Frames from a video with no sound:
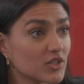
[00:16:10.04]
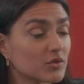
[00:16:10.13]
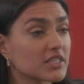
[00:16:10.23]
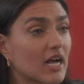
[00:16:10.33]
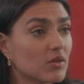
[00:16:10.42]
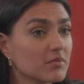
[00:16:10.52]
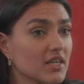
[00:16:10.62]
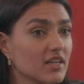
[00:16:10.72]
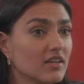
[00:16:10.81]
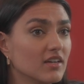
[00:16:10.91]
So tell
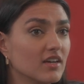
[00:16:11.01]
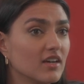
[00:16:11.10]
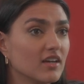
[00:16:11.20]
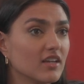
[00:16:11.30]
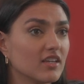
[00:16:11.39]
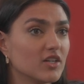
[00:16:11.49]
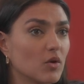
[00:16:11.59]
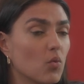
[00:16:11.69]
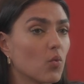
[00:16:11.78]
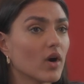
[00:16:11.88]
me,
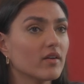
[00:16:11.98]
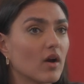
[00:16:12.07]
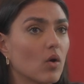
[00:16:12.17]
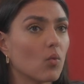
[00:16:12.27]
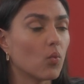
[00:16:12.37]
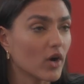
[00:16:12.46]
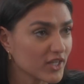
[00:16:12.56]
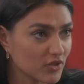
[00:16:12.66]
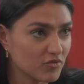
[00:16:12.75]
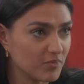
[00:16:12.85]
what
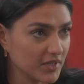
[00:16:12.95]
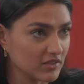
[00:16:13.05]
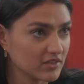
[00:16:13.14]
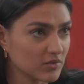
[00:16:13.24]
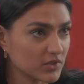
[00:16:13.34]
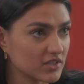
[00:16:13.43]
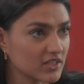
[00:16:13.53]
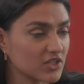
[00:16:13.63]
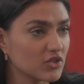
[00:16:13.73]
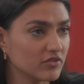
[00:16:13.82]
you've built with
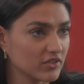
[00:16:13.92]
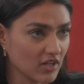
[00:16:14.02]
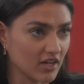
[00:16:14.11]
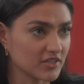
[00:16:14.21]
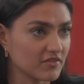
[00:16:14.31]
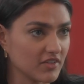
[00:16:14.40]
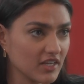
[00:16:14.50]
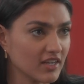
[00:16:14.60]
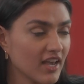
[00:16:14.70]
this new philosophy,